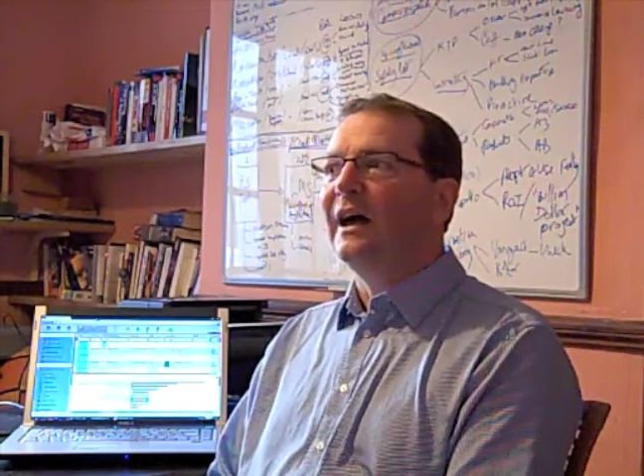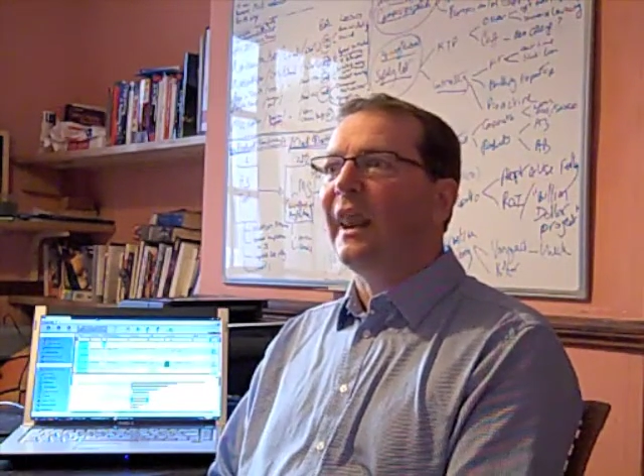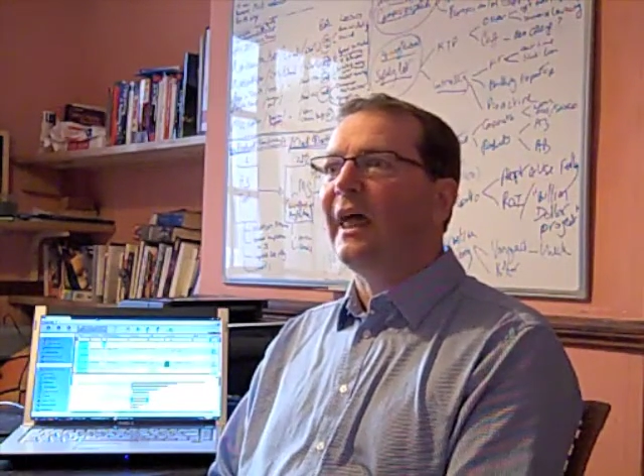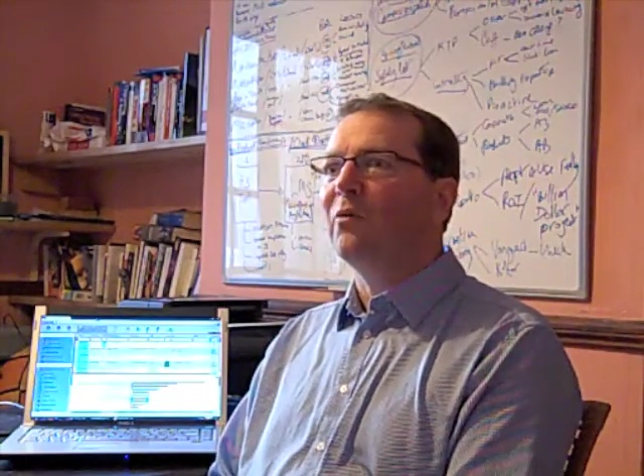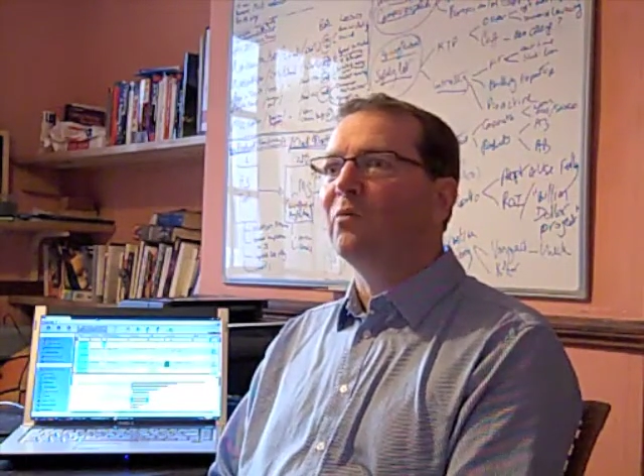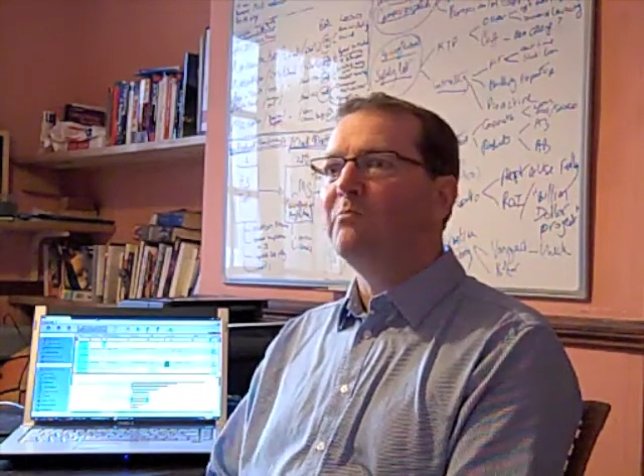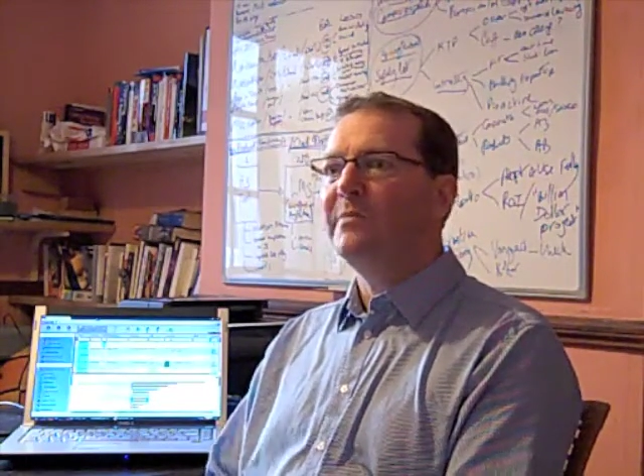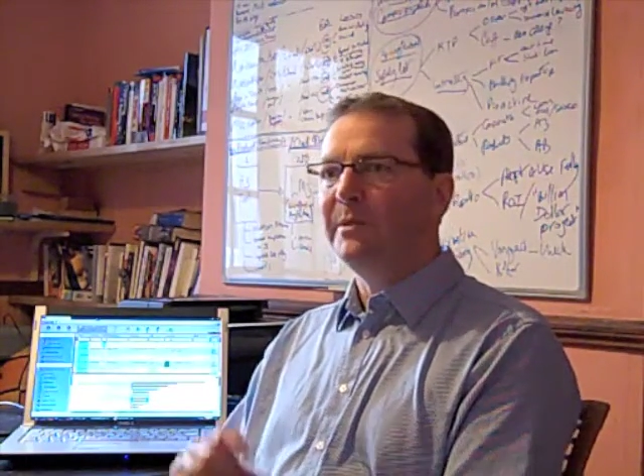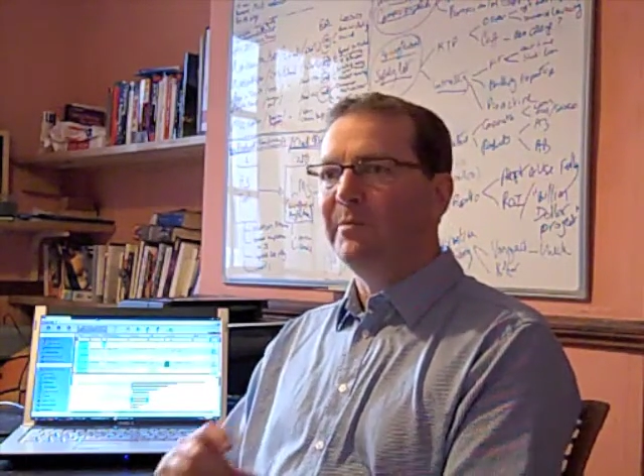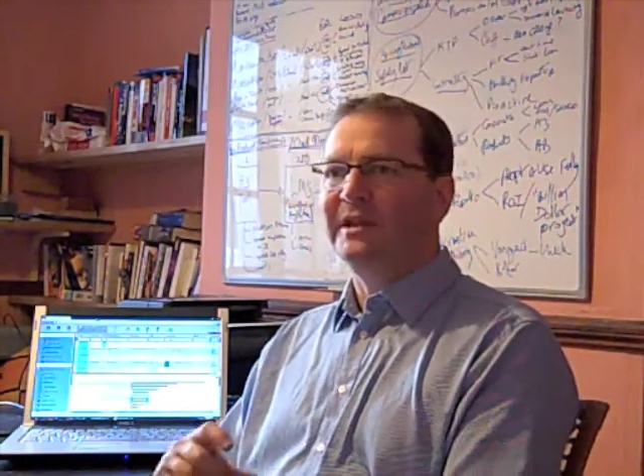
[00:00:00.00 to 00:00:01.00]
allow
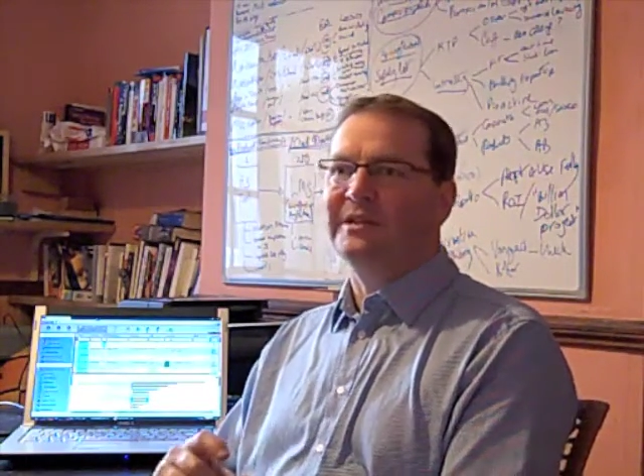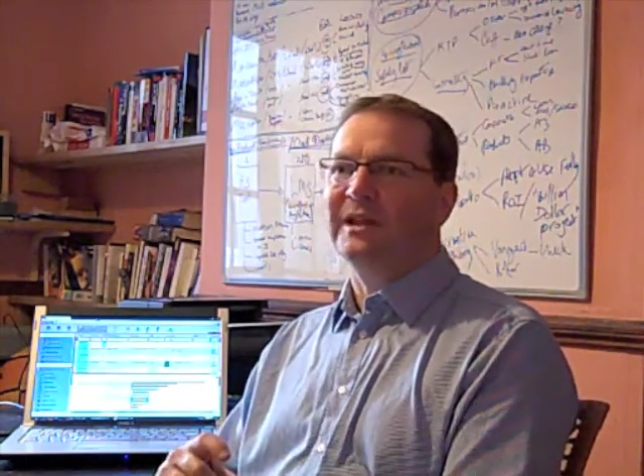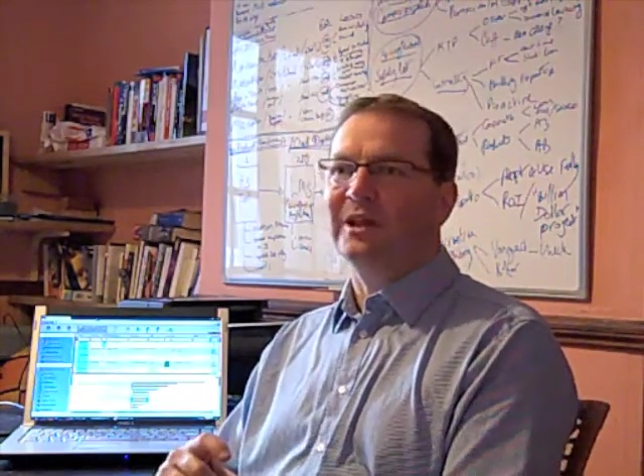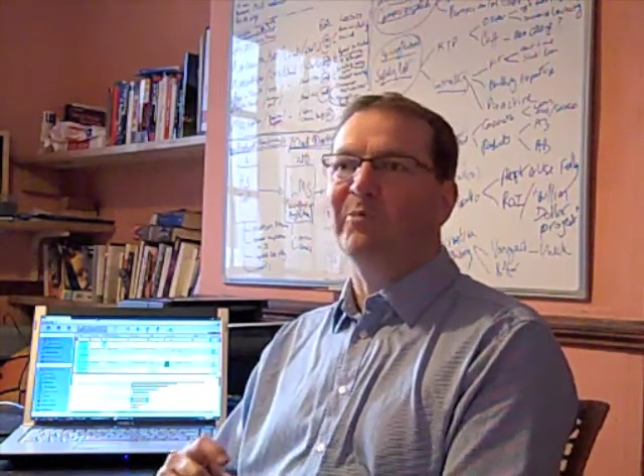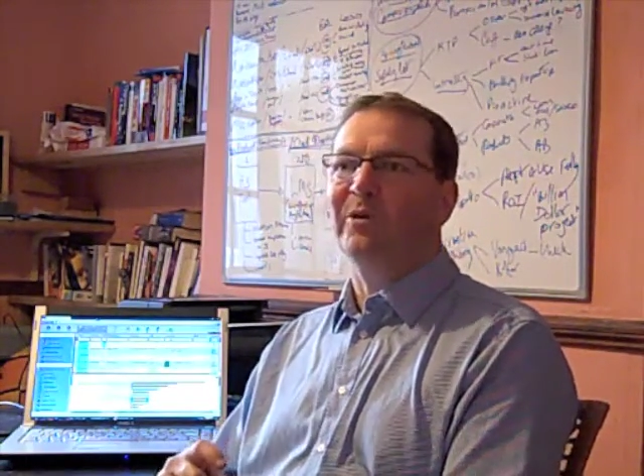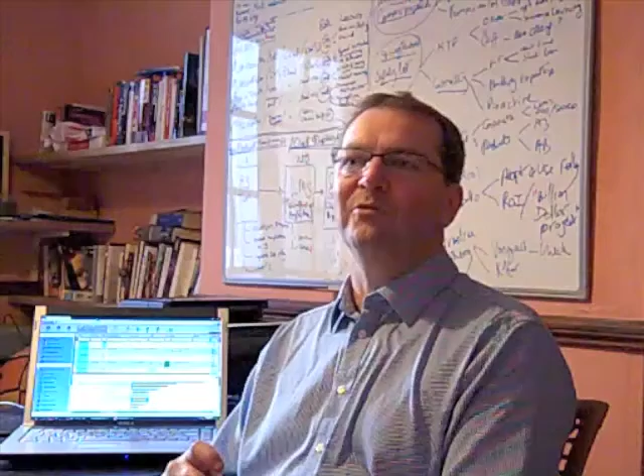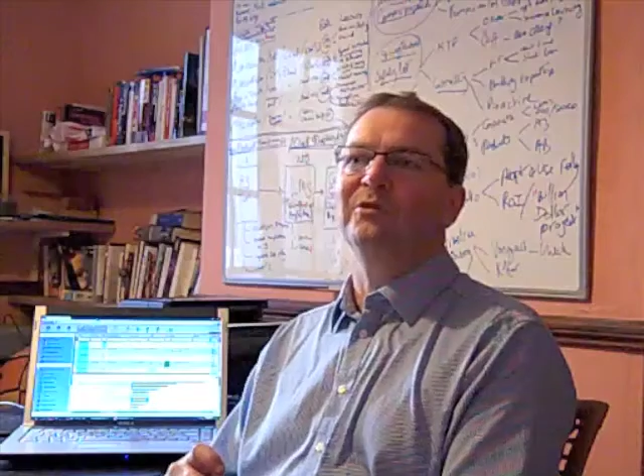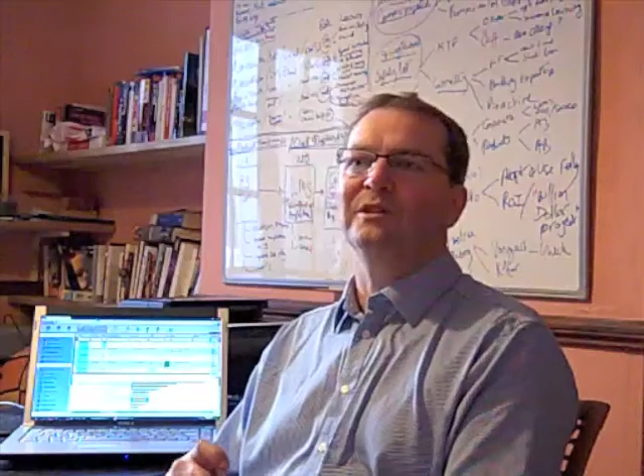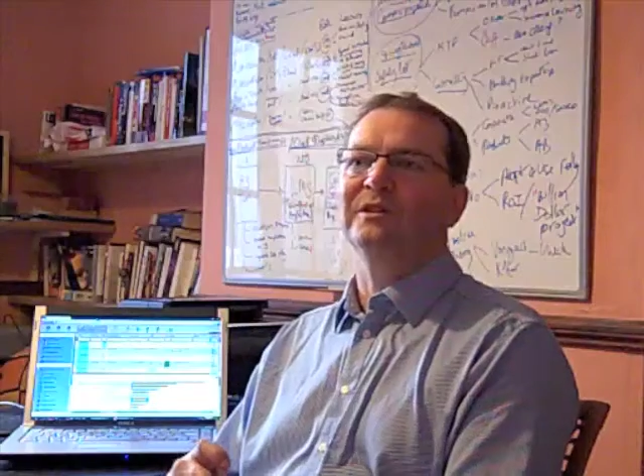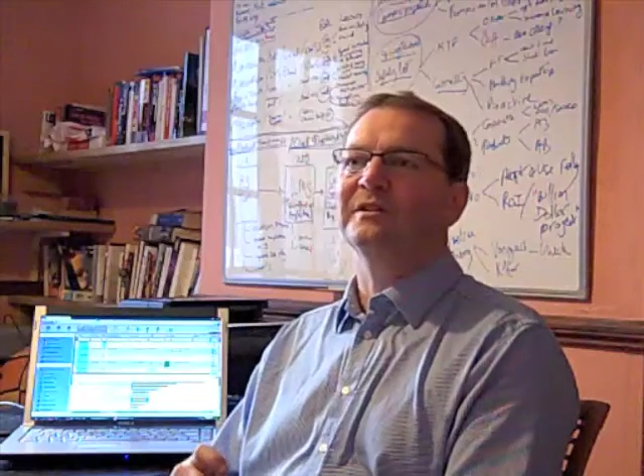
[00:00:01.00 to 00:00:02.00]
minimalistic
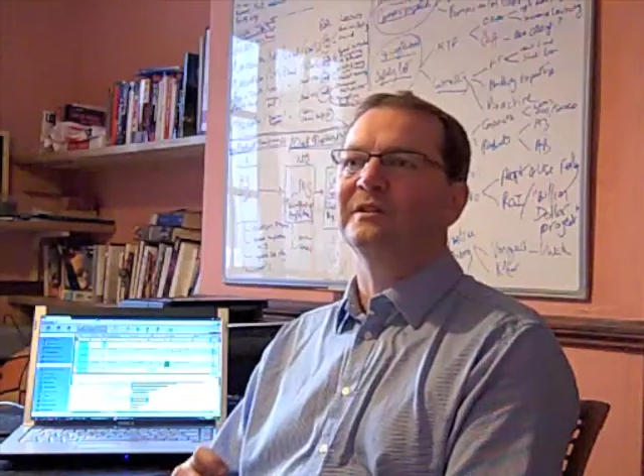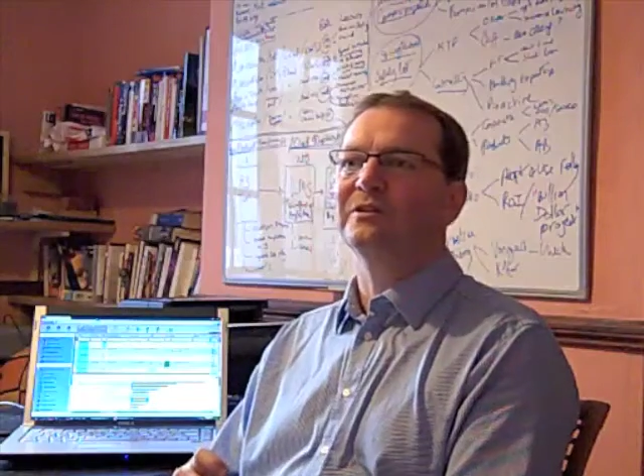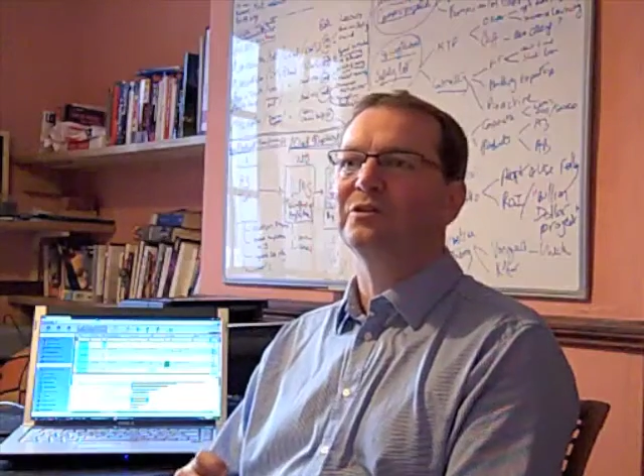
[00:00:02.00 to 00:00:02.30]
approaches.